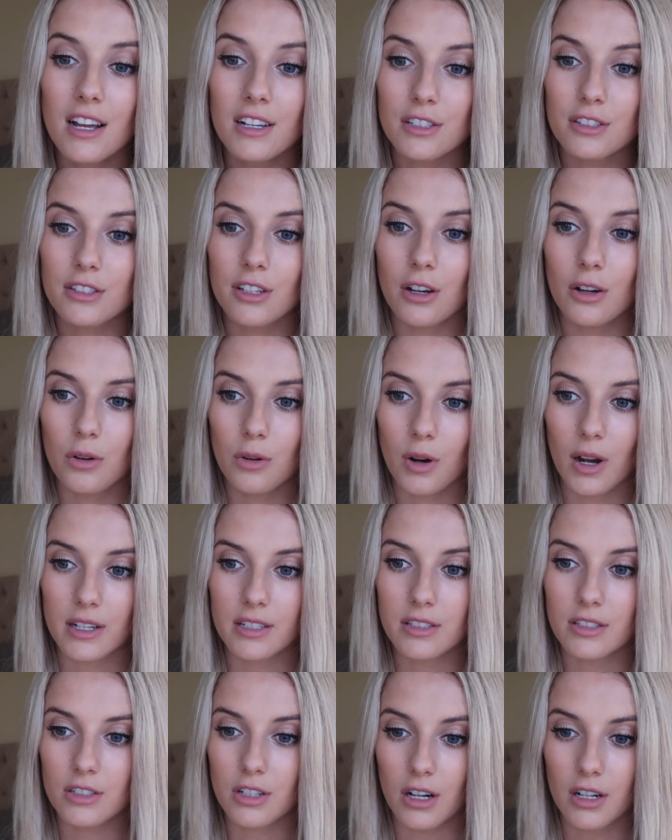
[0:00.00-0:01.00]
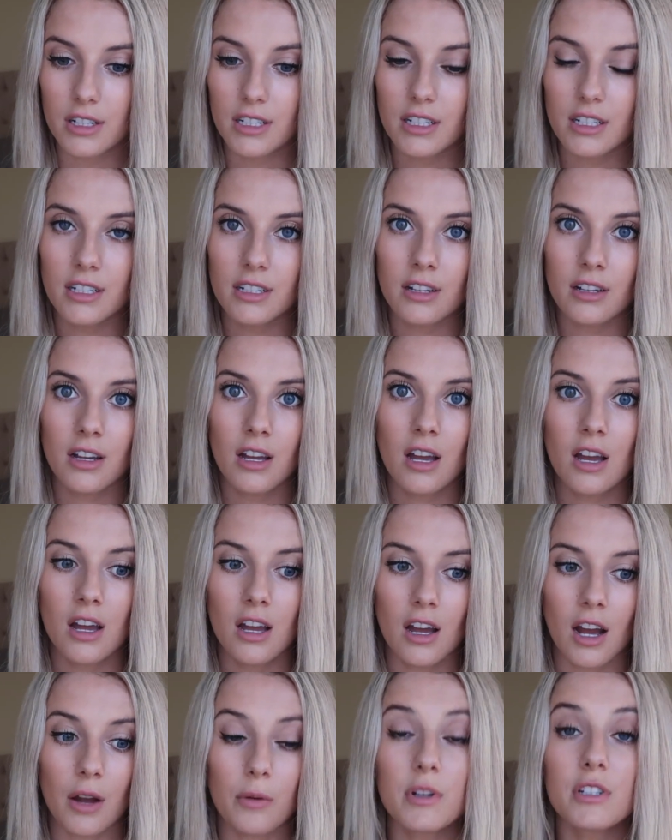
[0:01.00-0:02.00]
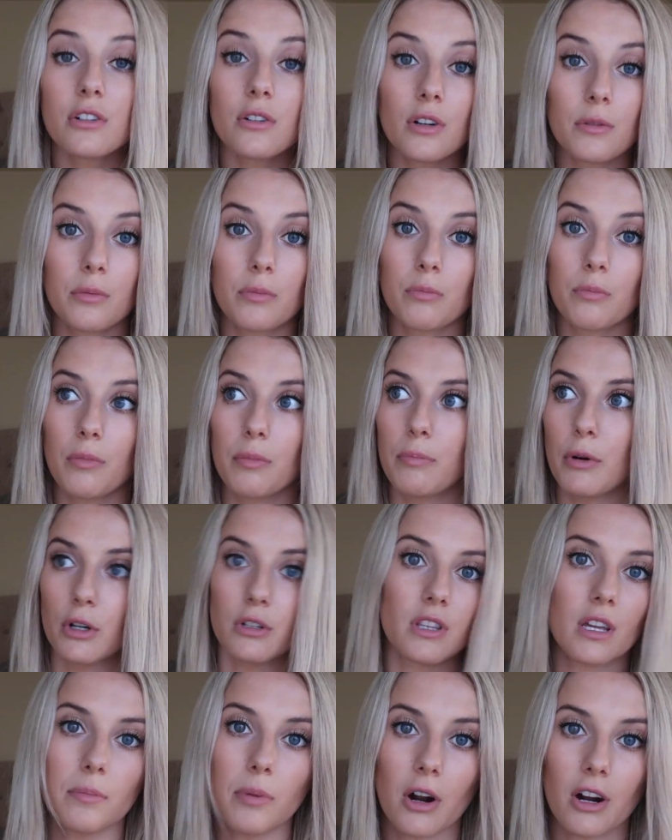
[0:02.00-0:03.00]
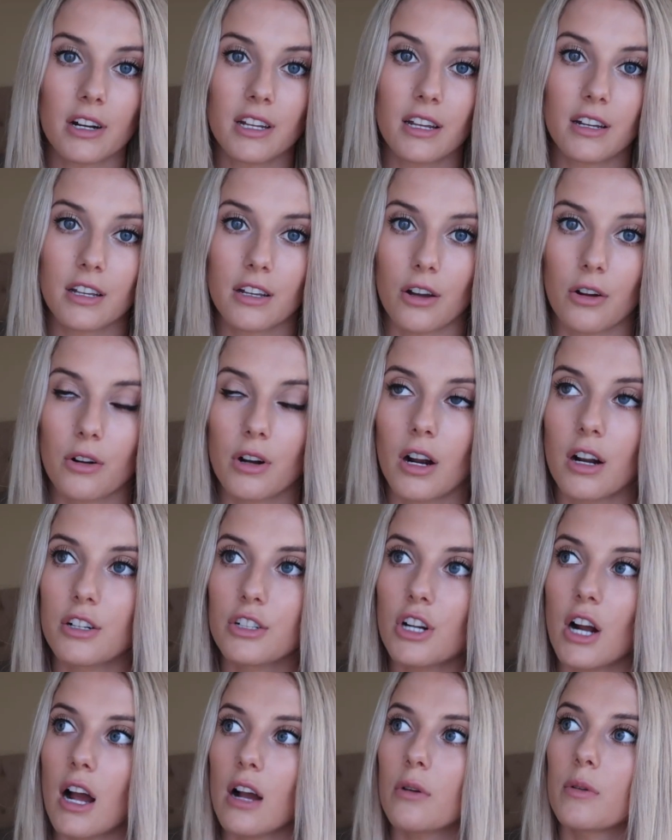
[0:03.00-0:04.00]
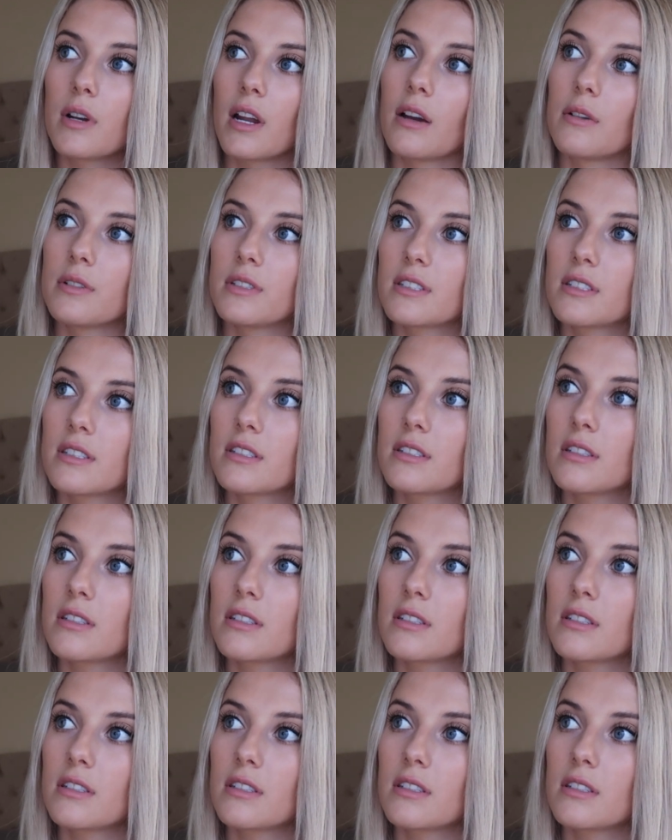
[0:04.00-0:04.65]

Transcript: So I went to a birthday party at a go-kart track when I was